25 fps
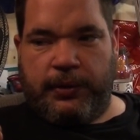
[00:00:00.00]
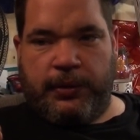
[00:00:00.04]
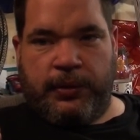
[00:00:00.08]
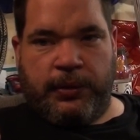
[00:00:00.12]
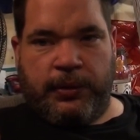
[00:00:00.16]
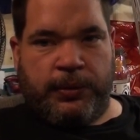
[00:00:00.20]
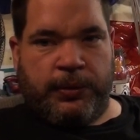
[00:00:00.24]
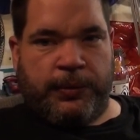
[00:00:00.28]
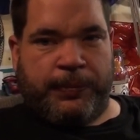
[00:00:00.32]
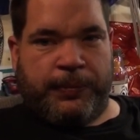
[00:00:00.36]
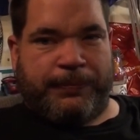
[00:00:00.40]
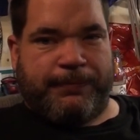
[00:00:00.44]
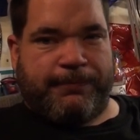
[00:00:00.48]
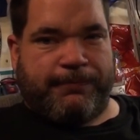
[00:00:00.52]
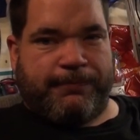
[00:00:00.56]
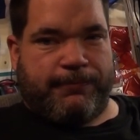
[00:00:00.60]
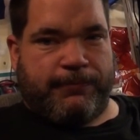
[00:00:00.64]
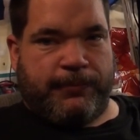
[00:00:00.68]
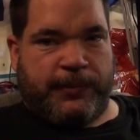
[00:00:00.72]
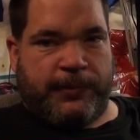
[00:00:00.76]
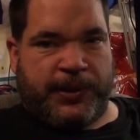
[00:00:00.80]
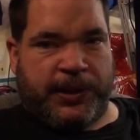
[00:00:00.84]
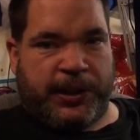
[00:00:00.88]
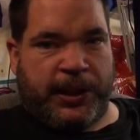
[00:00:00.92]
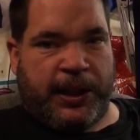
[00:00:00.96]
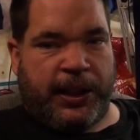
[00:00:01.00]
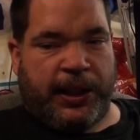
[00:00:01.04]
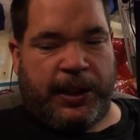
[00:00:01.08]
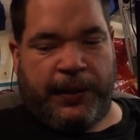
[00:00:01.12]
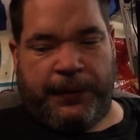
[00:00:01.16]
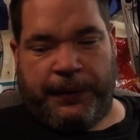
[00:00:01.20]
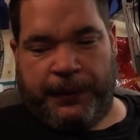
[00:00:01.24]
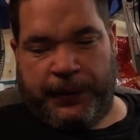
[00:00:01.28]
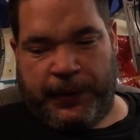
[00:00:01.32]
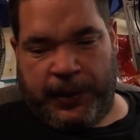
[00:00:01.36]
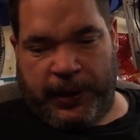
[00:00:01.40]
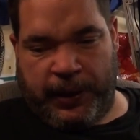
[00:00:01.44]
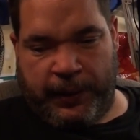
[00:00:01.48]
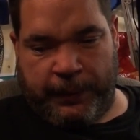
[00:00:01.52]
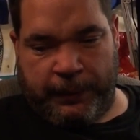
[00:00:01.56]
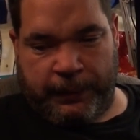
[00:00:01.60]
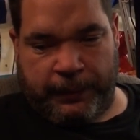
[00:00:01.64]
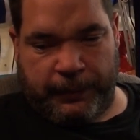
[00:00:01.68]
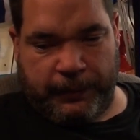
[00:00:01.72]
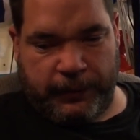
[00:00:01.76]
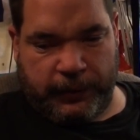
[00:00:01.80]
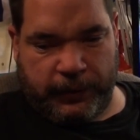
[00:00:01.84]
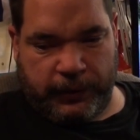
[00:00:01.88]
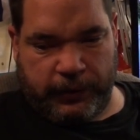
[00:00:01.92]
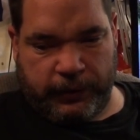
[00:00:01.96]
Or seeing if um,
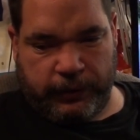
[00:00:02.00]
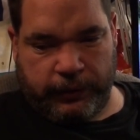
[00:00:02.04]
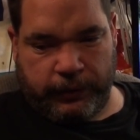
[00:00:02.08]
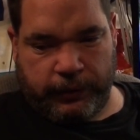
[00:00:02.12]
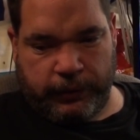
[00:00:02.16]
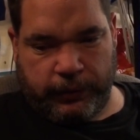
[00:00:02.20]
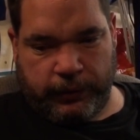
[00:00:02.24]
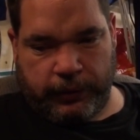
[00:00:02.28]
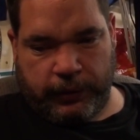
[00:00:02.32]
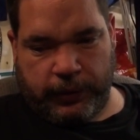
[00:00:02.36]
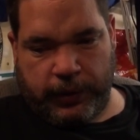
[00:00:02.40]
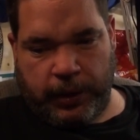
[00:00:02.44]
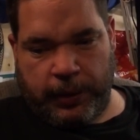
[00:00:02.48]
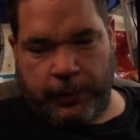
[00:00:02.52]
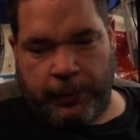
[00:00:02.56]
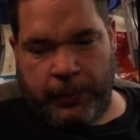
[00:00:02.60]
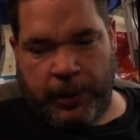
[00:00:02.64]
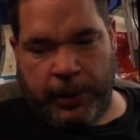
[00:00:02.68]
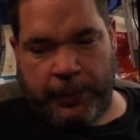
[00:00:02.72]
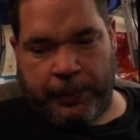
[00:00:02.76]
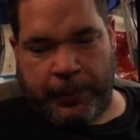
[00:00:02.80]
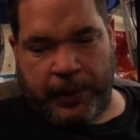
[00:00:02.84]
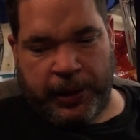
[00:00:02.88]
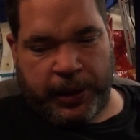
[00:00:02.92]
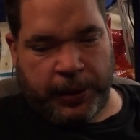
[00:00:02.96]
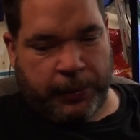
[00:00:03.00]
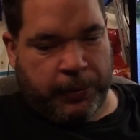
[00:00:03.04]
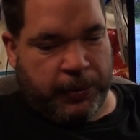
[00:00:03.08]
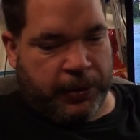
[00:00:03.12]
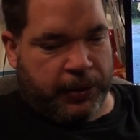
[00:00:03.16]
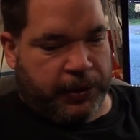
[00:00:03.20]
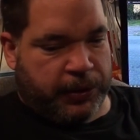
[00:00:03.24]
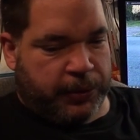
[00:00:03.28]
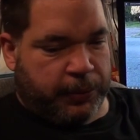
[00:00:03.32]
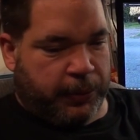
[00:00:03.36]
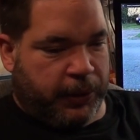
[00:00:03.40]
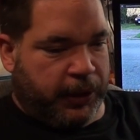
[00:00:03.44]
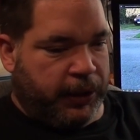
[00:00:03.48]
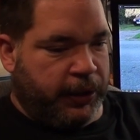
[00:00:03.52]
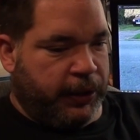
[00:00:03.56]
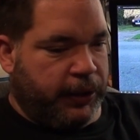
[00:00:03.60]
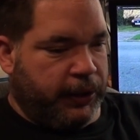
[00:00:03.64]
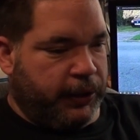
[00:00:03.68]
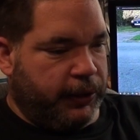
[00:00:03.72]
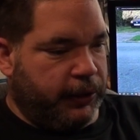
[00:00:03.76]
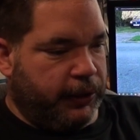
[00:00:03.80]
my buddy wants one.